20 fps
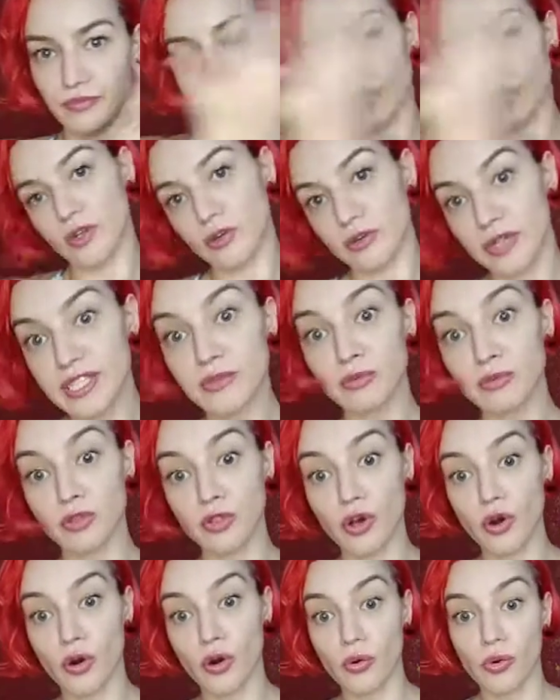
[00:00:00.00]
your wrist
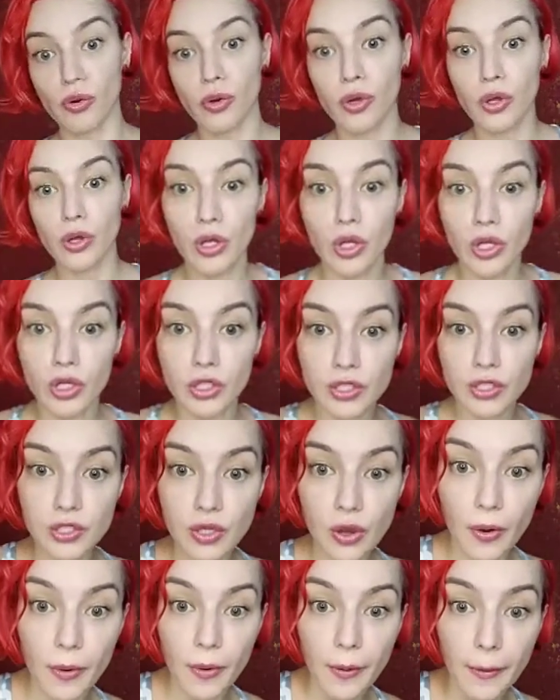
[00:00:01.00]
will go.
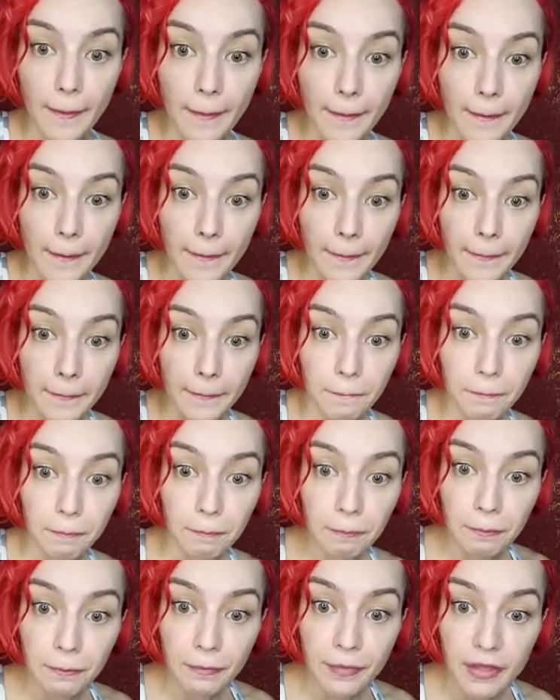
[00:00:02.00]
So,
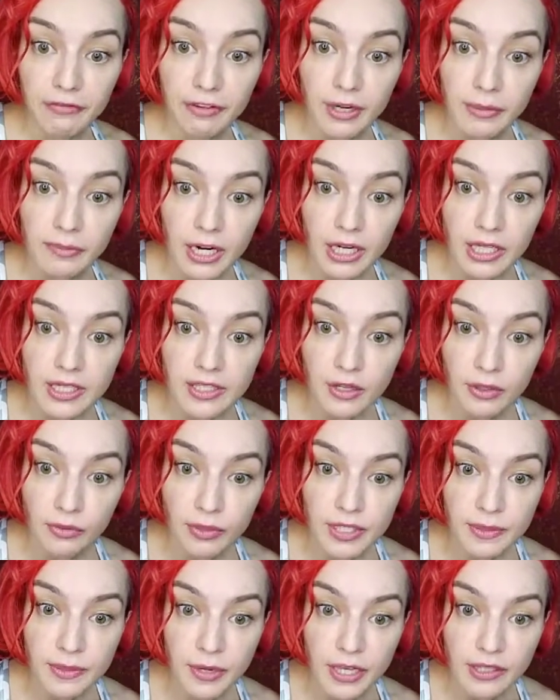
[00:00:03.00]
free bar is
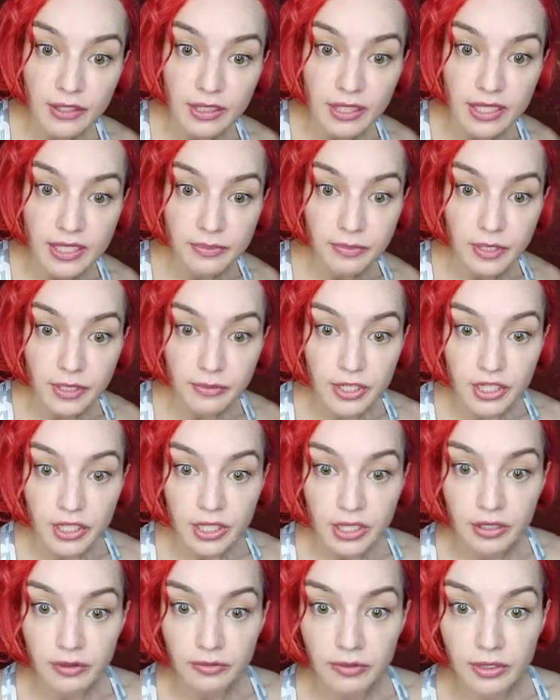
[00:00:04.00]
always better than Smith
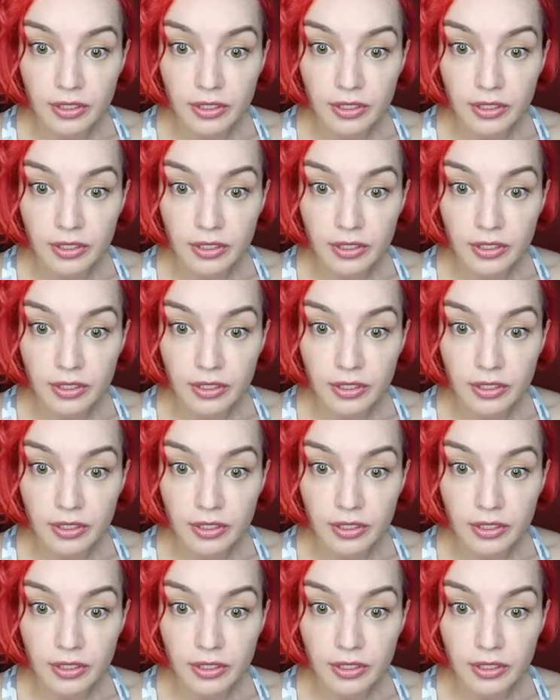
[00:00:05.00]
machine.